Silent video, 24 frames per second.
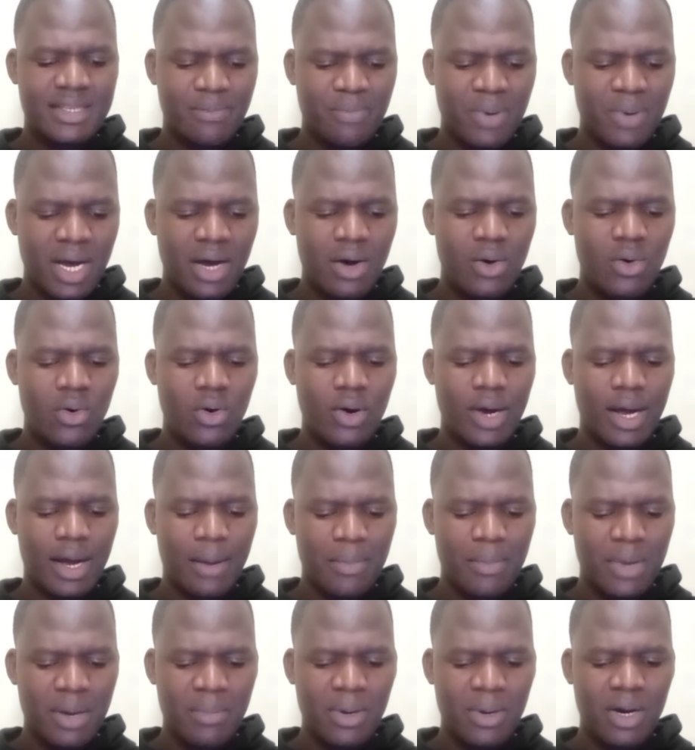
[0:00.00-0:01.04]
Kibao, a
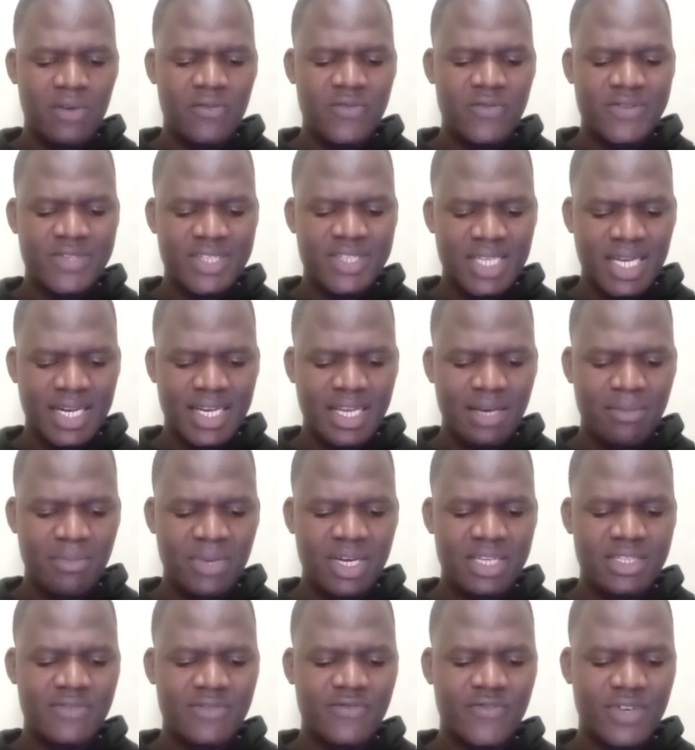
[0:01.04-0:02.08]
member of
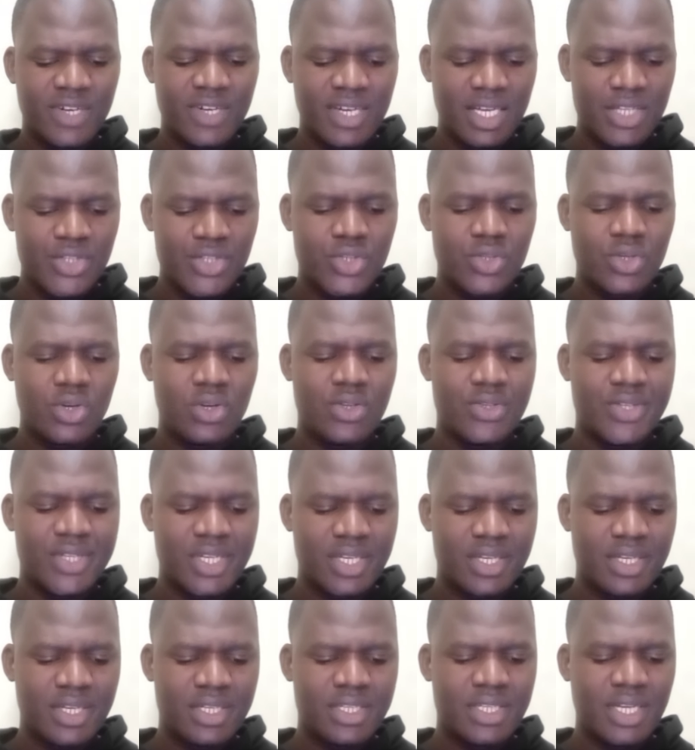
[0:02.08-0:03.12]
Chadema's National
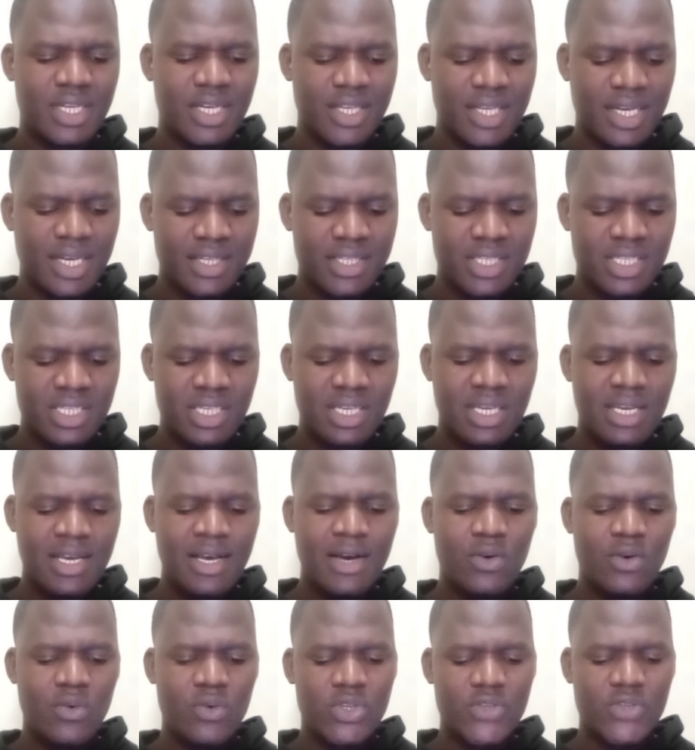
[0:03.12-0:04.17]
Secretariat,
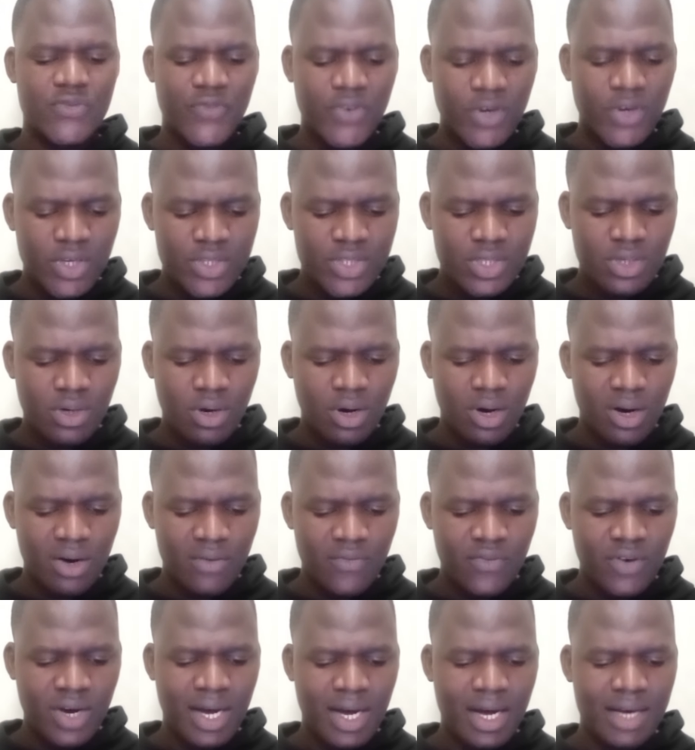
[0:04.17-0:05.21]
was forced
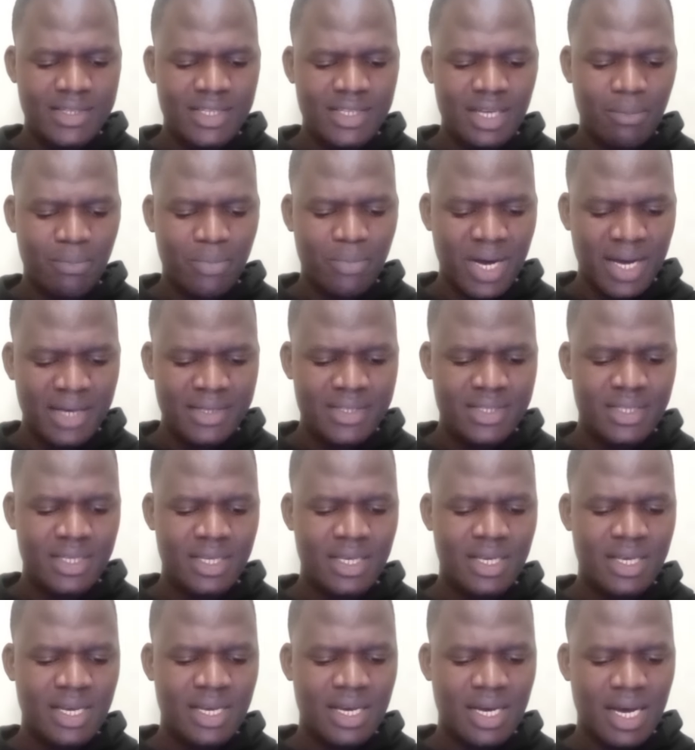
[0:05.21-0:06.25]
off as a bus
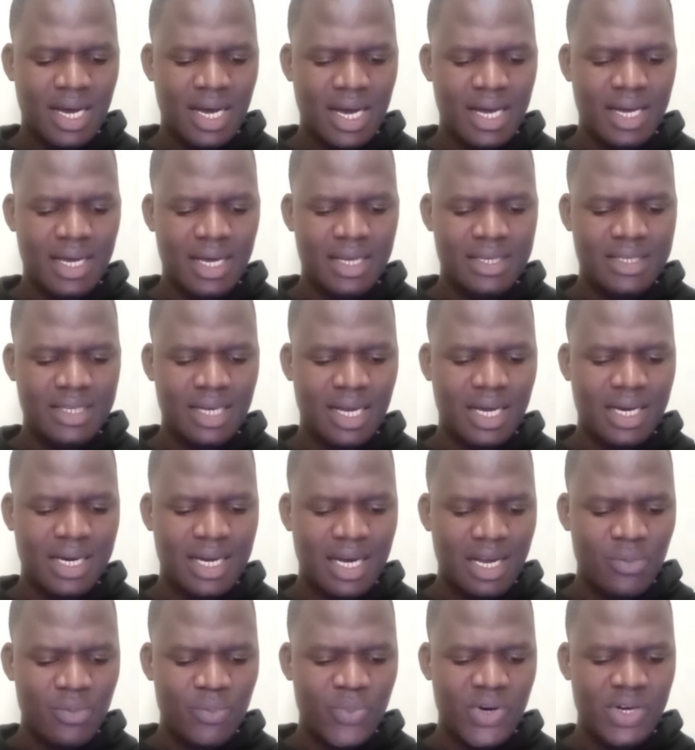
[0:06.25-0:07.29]
at a
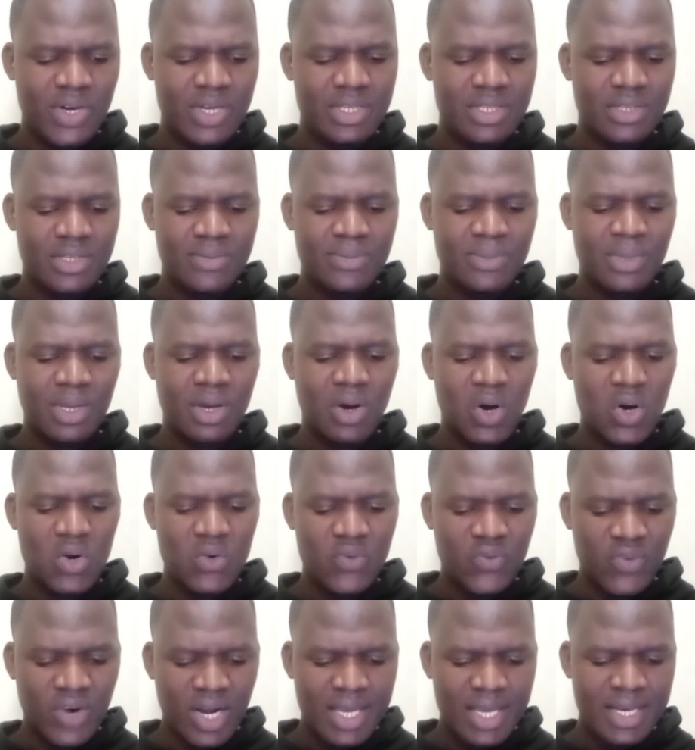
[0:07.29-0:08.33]
gunpoint on
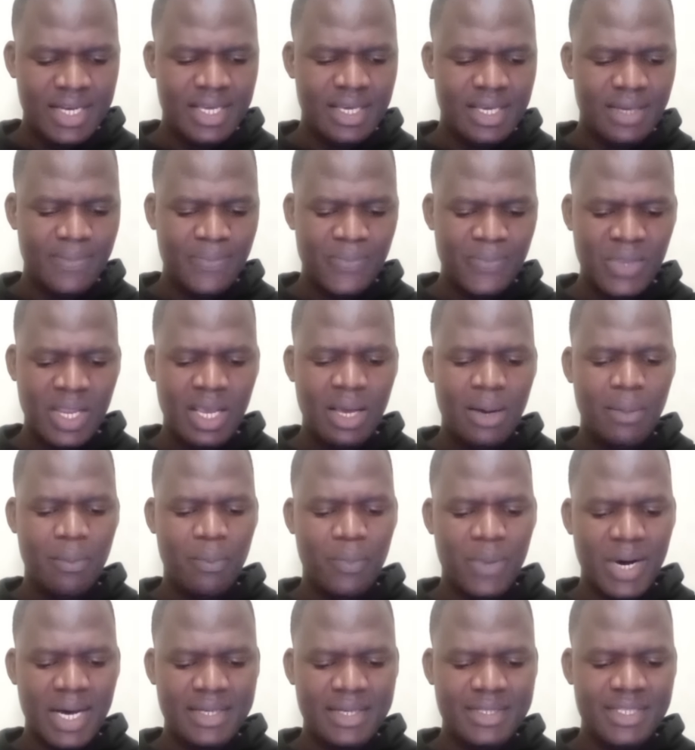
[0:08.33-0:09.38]
Friday
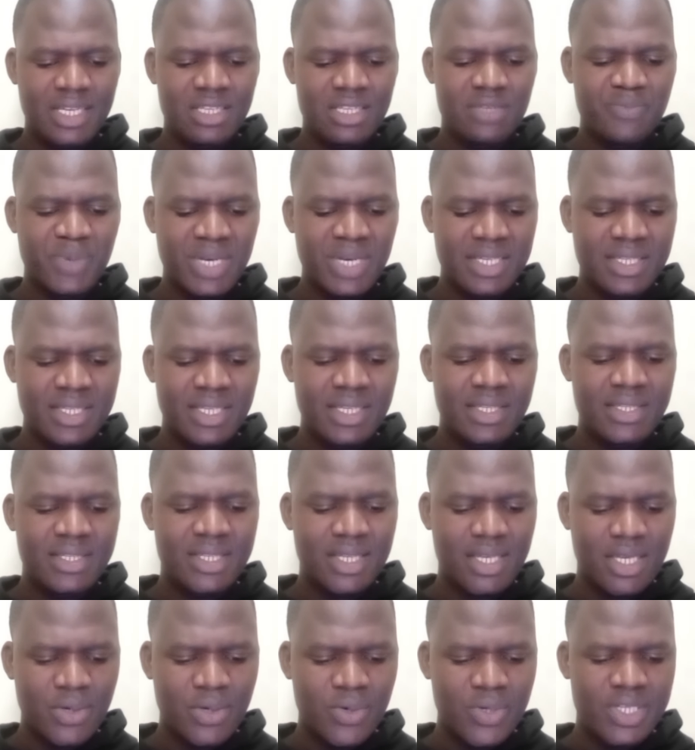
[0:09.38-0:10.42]
by suspected
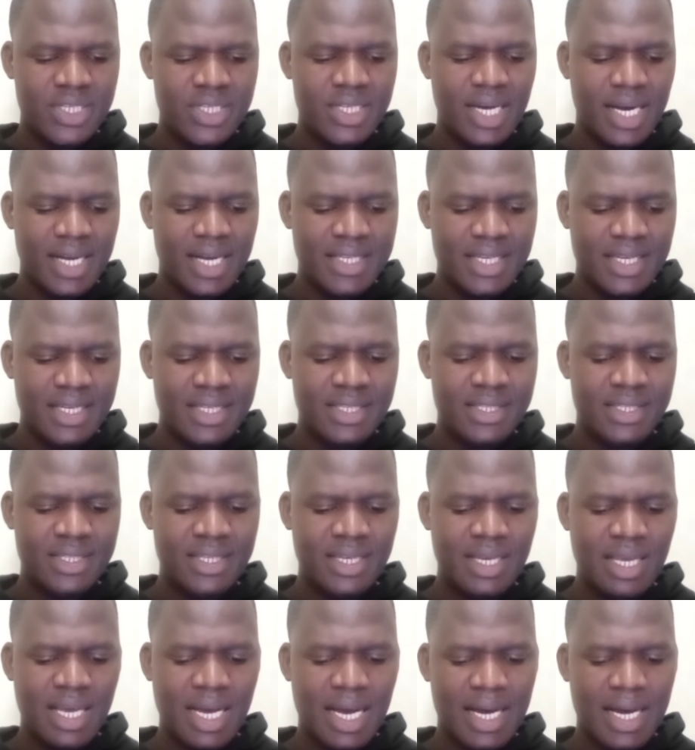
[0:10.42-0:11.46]
security agents
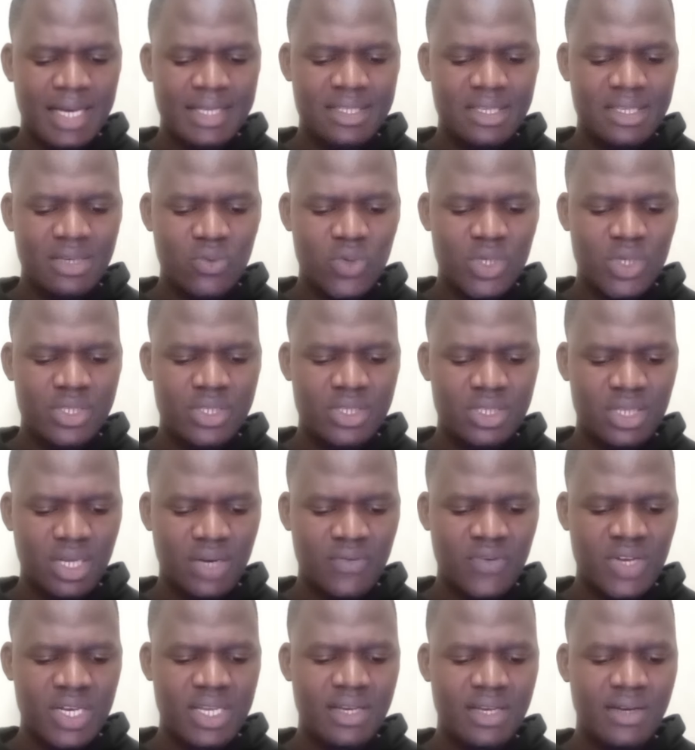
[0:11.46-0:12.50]
as he was
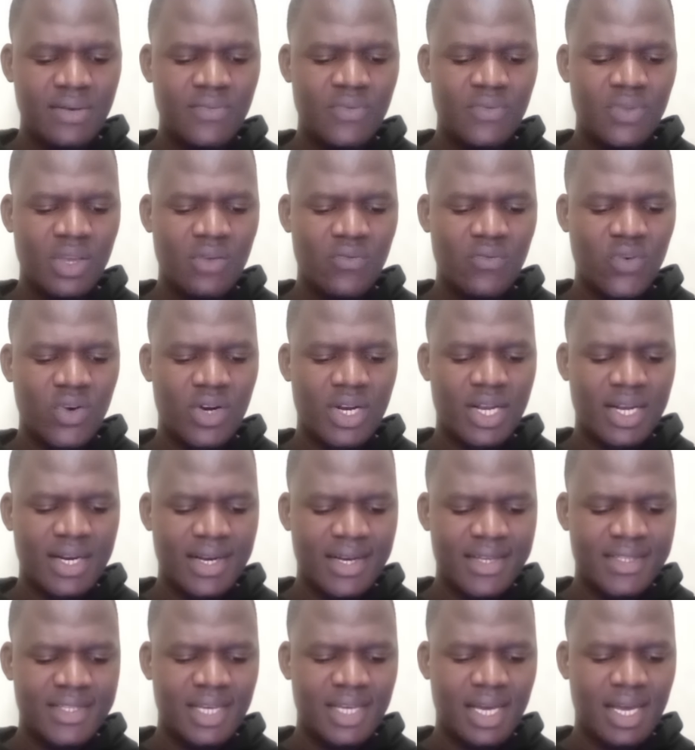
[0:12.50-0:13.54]
traveling for Dar
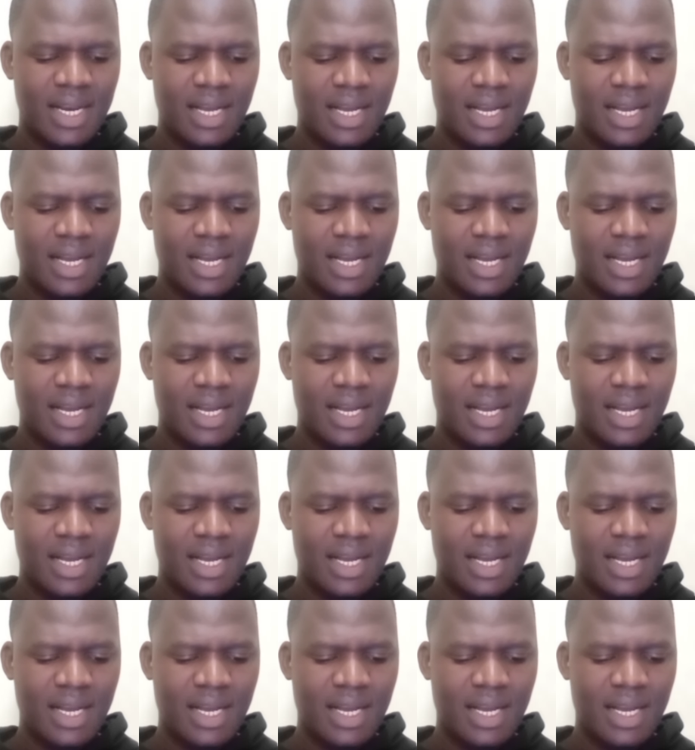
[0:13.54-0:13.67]
es